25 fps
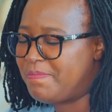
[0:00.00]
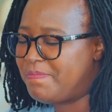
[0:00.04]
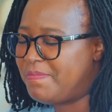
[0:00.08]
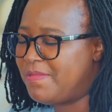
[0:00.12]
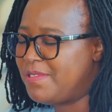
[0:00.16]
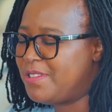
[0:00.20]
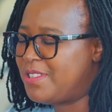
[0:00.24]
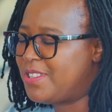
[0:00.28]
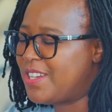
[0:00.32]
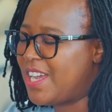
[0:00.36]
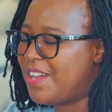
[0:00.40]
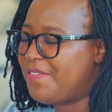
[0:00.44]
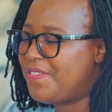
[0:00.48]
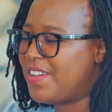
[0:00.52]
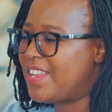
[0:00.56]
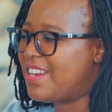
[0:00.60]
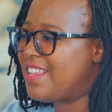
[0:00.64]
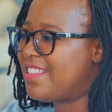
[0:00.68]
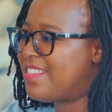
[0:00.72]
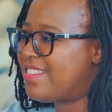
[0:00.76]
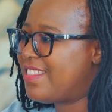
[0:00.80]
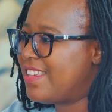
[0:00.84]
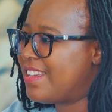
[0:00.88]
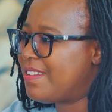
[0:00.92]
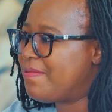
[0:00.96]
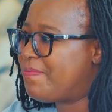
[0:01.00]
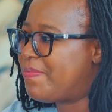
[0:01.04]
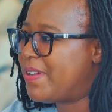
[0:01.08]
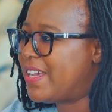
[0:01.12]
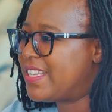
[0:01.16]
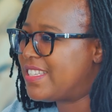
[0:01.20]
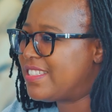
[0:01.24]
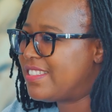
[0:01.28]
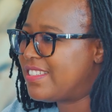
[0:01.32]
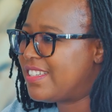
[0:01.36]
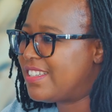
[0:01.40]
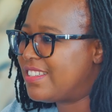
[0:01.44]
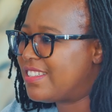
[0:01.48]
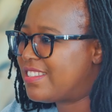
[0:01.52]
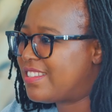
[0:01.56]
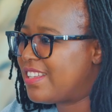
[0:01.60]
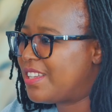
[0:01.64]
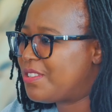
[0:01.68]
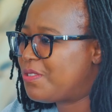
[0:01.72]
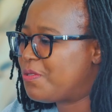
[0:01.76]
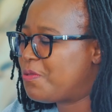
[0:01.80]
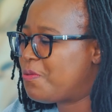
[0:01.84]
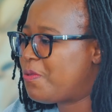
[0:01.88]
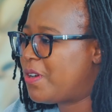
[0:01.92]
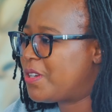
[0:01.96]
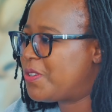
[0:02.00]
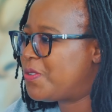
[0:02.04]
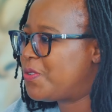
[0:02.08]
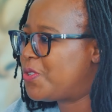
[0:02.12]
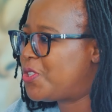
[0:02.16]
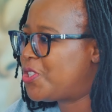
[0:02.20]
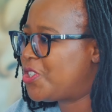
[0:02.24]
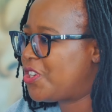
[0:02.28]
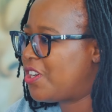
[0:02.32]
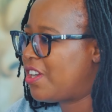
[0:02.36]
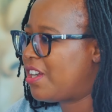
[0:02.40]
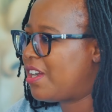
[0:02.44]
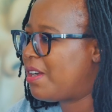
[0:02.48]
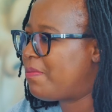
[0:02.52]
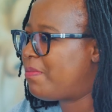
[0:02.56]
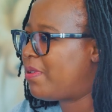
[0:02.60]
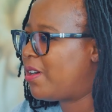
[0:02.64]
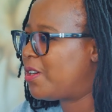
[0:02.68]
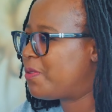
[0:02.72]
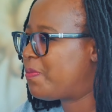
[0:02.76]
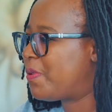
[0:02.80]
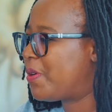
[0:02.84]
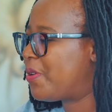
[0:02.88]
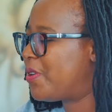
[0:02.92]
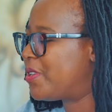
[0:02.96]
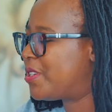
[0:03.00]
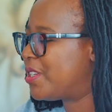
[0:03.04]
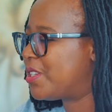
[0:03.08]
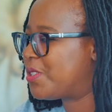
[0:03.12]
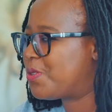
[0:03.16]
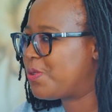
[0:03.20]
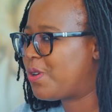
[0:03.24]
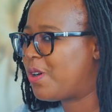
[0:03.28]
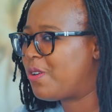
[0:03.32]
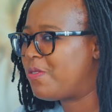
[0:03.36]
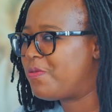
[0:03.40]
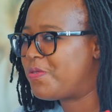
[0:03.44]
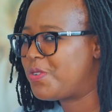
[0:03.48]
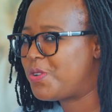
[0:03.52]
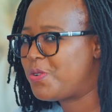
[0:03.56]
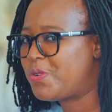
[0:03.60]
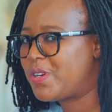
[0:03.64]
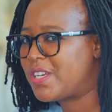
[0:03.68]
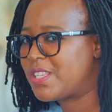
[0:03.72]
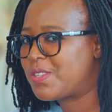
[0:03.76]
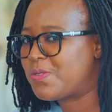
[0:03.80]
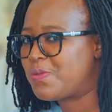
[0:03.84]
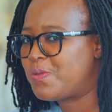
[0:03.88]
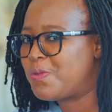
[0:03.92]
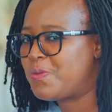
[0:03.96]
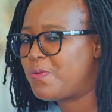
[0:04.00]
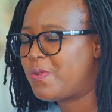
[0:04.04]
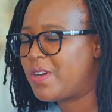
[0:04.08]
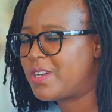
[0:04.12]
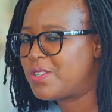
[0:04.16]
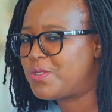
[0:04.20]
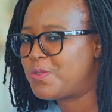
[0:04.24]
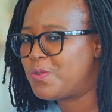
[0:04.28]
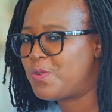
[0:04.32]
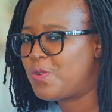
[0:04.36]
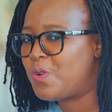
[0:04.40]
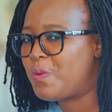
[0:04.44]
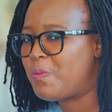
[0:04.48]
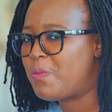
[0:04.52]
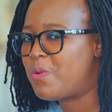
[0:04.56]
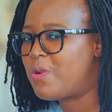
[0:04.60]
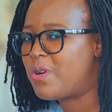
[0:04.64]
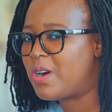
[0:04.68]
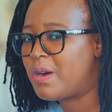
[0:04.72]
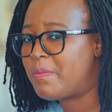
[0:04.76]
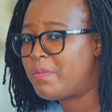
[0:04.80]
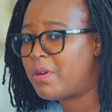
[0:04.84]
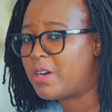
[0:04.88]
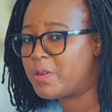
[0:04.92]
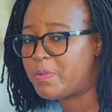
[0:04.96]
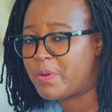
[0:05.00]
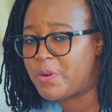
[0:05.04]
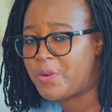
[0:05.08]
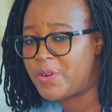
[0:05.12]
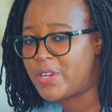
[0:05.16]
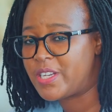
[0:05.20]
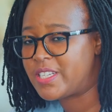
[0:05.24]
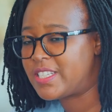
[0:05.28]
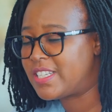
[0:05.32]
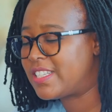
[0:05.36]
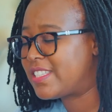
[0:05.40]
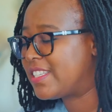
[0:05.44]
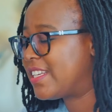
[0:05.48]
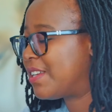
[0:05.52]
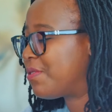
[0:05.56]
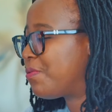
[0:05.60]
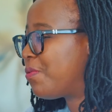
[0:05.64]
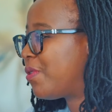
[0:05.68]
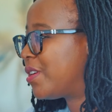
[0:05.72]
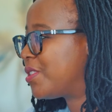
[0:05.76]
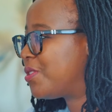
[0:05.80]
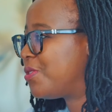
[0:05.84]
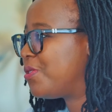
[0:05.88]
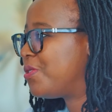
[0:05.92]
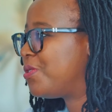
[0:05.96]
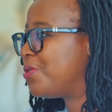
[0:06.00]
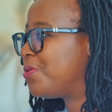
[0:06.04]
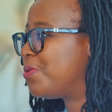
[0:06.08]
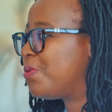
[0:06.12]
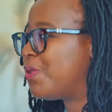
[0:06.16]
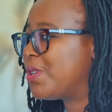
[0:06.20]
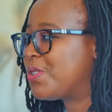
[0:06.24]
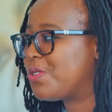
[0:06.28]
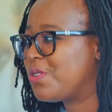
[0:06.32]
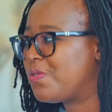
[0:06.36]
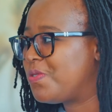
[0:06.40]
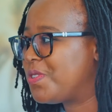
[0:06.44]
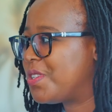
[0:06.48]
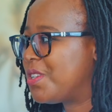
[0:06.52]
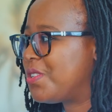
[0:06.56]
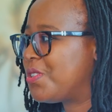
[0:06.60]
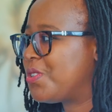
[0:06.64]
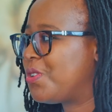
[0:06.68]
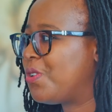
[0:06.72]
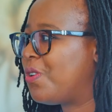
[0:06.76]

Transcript: do you have anything pertinent that you'd want to share about Paratus, so our viewers would want to know more about Paratus and what you do, what services you